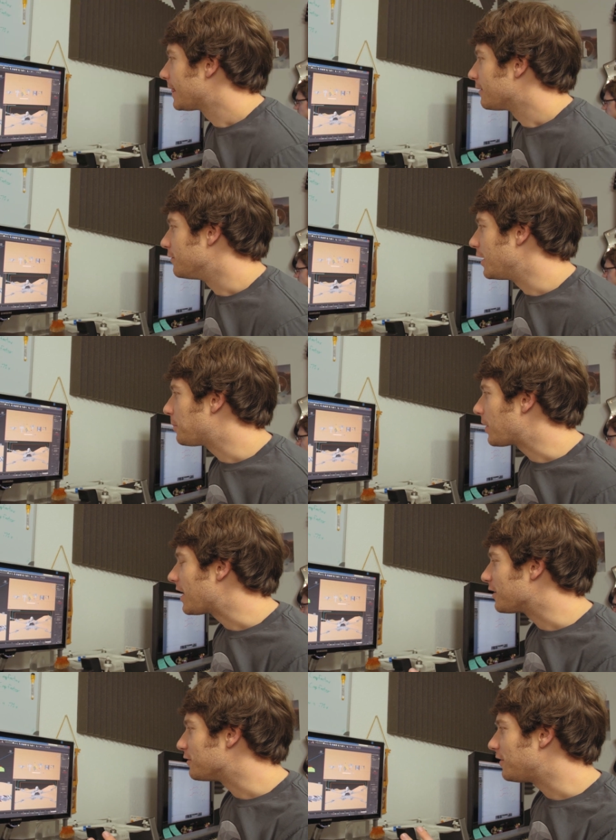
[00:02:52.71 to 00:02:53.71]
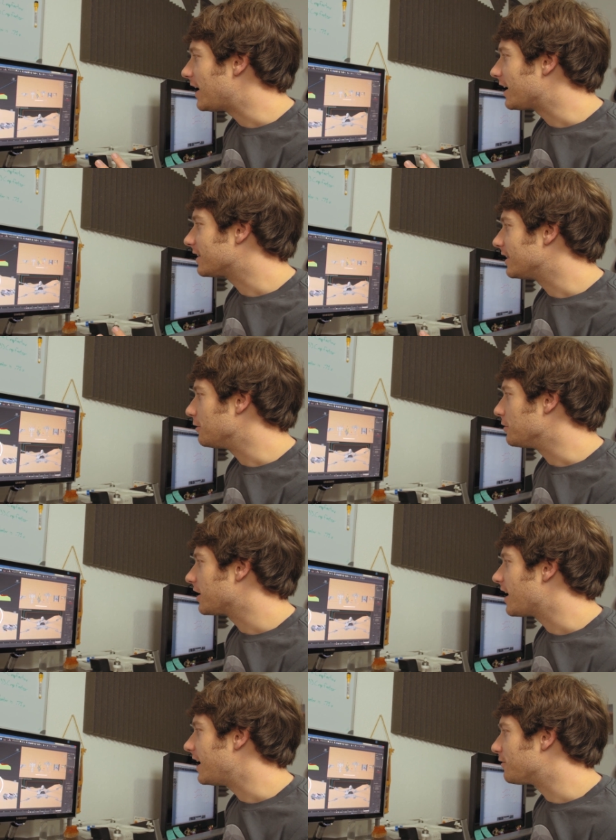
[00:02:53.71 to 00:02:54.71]
Very proud of the fact that we
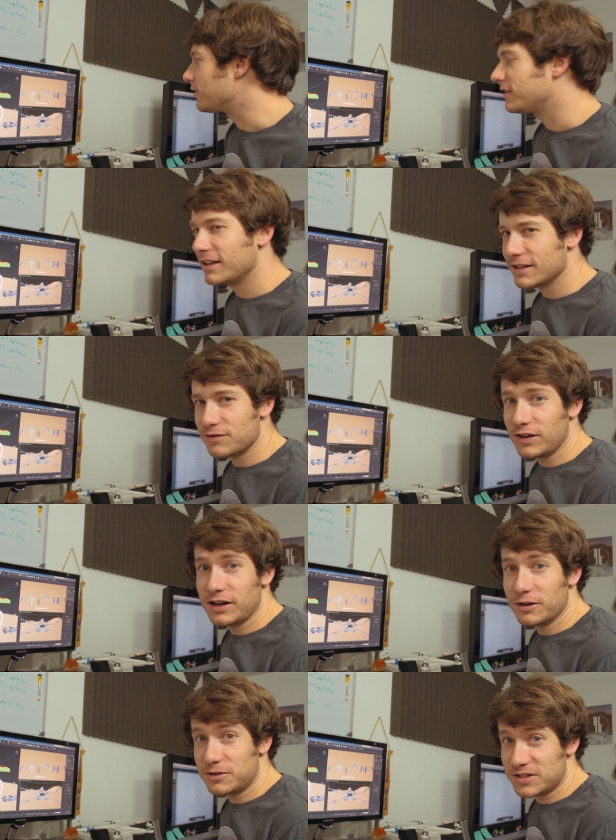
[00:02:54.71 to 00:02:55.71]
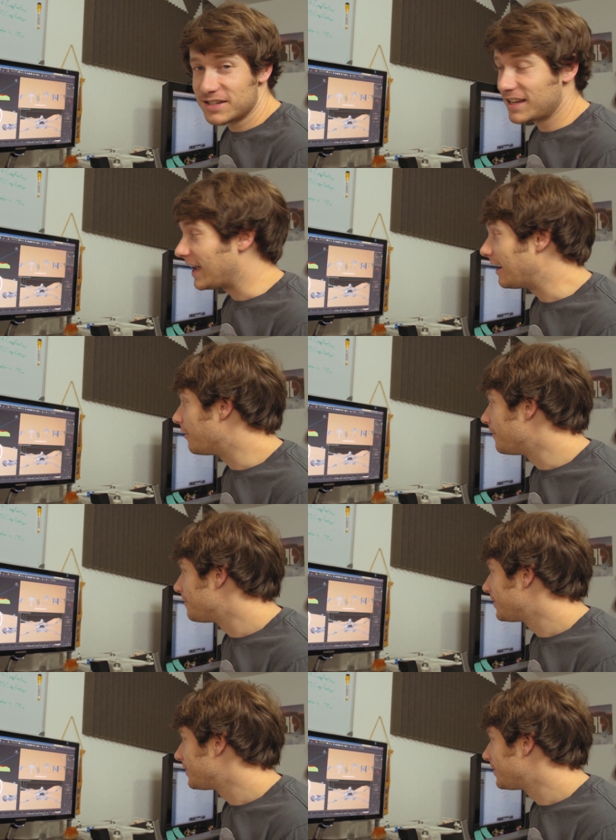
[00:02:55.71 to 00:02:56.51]
got everything in this video to scale.